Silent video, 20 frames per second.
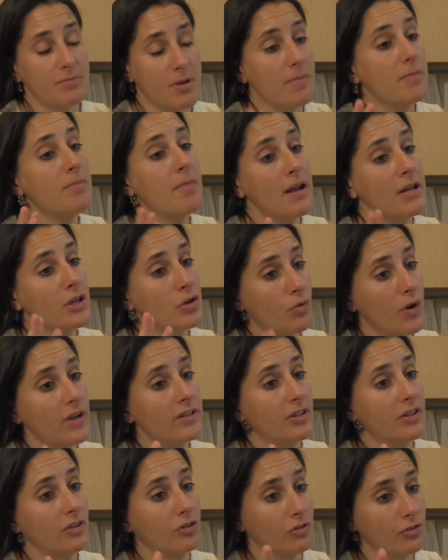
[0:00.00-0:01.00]
I mean, many
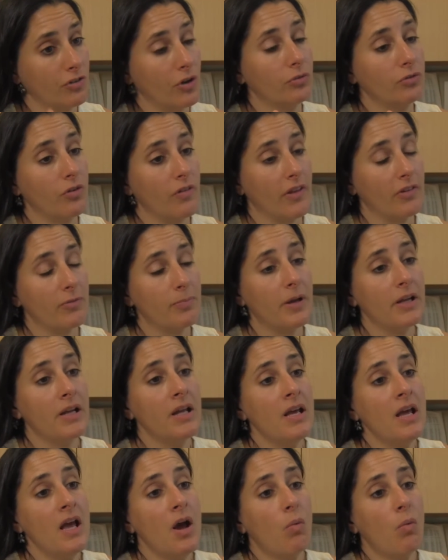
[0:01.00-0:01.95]
great teachers don't do this, but